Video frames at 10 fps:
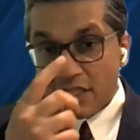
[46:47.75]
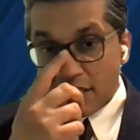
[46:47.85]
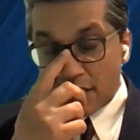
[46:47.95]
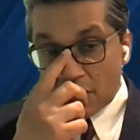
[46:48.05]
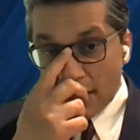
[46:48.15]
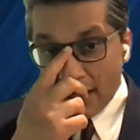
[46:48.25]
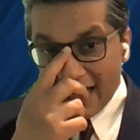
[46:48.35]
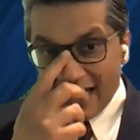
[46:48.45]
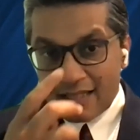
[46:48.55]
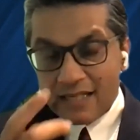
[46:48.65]
She started
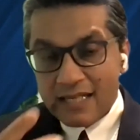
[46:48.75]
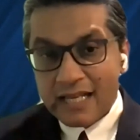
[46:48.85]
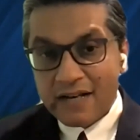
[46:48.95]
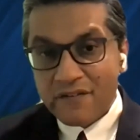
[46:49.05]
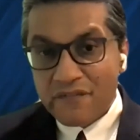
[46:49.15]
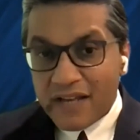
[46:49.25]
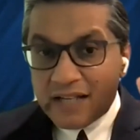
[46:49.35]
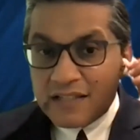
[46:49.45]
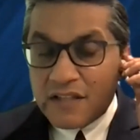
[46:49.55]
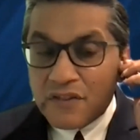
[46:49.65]
getting the negative
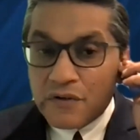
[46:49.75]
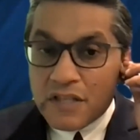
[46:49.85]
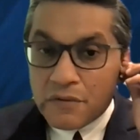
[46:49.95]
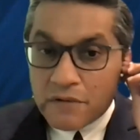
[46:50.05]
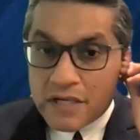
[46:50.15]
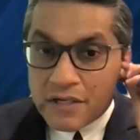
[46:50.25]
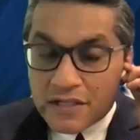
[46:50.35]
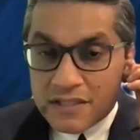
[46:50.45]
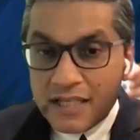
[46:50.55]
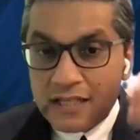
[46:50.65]
effect 33
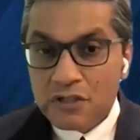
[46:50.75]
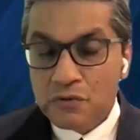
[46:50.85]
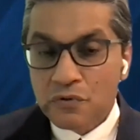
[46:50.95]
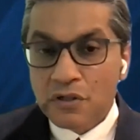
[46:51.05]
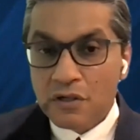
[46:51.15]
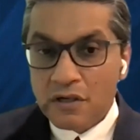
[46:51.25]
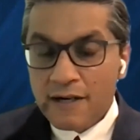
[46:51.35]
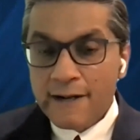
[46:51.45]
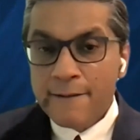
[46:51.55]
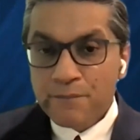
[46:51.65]
years into
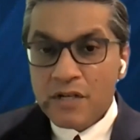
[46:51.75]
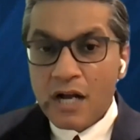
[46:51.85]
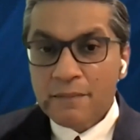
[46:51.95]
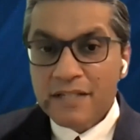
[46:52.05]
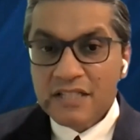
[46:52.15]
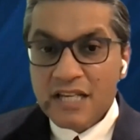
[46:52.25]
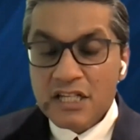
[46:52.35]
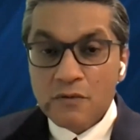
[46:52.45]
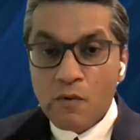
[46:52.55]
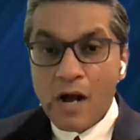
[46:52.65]
her
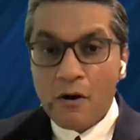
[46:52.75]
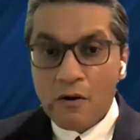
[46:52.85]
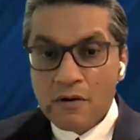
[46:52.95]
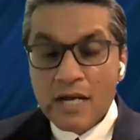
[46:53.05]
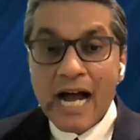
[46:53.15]
augmentation. Wow.